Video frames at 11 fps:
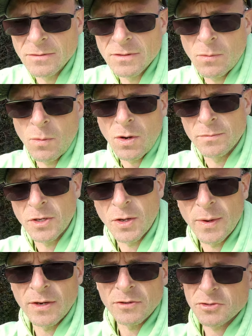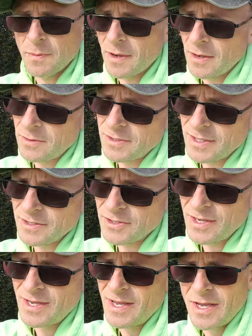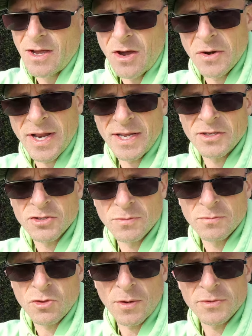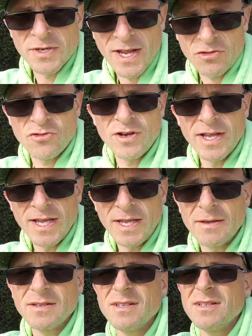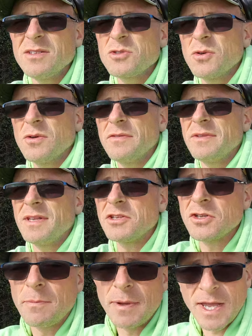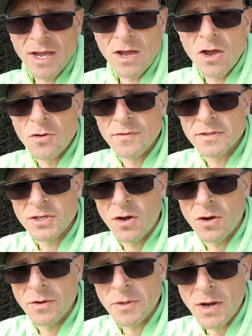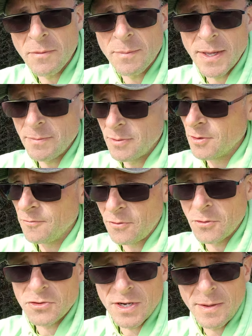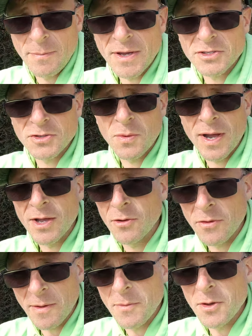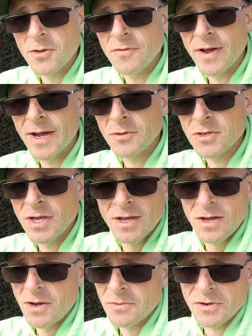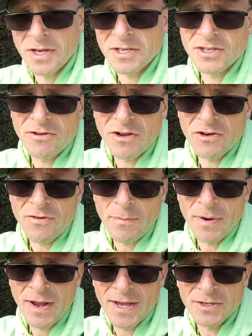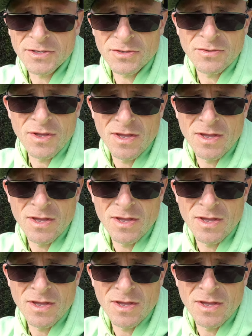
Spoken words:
what I'm doing, I suppose, is I'm letting some jobs naturally sort of disappear over time. You know, people unfortunately pass away or they move out. I'm not necessarily going to replace